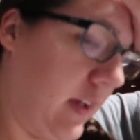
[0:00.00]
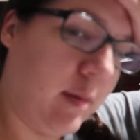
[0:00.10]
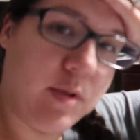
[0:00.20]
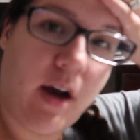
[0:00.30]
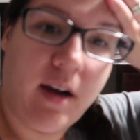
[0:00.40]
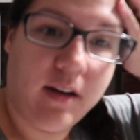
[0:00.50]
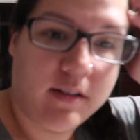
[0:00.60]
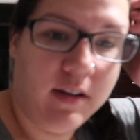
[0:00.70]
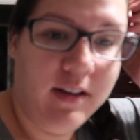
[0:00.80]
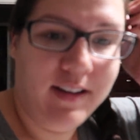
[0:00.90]
I'm
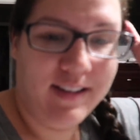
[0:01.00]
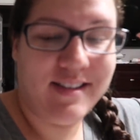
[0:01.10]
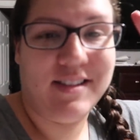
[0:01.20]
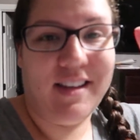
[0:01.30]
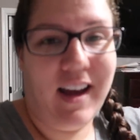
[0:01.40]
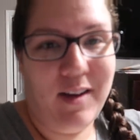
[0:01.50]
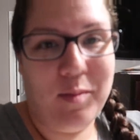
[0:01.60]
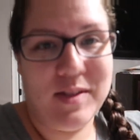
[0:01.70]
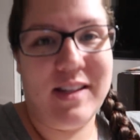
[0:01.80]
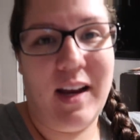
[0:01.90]
tired. It's
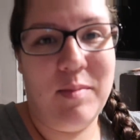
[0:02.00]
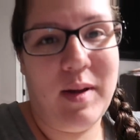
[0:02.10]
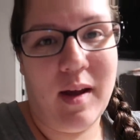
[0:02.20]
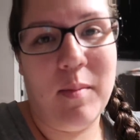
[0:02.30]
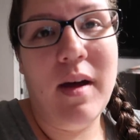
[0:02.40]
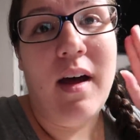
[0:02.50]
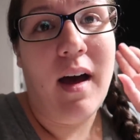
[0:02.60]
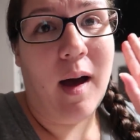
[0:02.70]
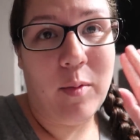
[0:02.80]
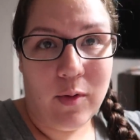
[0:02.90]
almost 9 p.m.
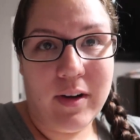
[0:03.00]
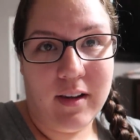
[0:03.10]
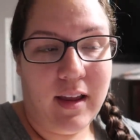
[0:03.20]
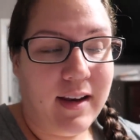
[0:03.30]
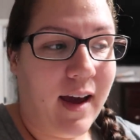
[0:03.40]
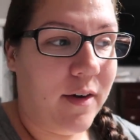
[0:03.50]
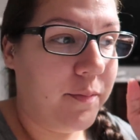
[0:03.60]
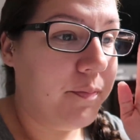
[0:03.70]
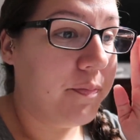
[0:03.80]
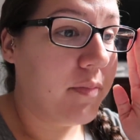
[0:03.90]
I'm going to lay
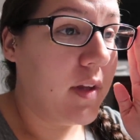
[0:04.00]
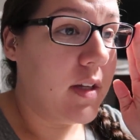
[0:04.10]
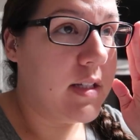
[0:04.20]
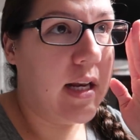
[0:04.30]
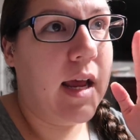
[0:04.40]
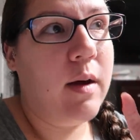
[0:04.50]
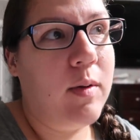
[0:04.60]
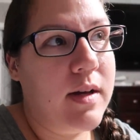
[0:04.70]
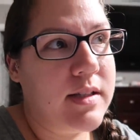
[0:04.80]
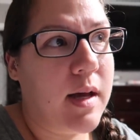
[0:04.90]
down. Today
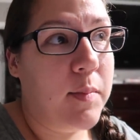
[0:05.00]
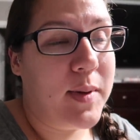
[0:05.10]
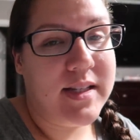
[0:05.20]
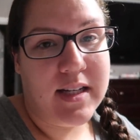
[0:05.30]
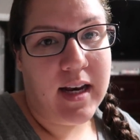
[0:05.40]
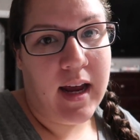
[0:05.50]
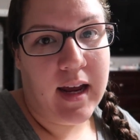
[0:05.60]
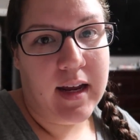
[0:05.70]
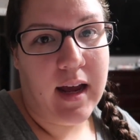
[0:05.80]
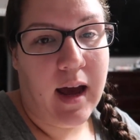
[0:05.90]
was a busy
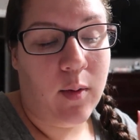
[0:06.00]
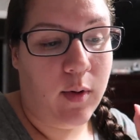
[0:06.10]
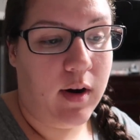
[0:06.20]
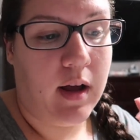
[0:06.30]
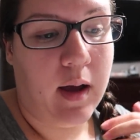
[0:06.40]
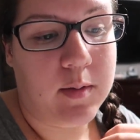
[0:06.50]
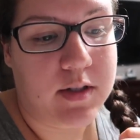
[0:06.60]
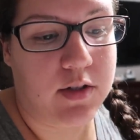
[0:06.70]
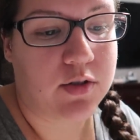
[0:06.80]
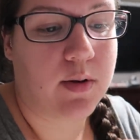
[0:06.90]
day at work. I
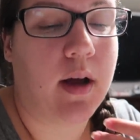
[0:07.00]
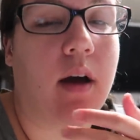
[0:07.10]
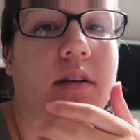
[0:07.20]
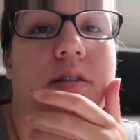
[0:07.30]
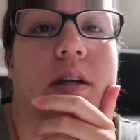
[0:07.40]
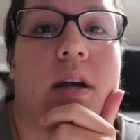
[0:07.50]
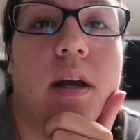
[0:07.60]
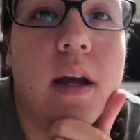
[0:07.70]
was in triage.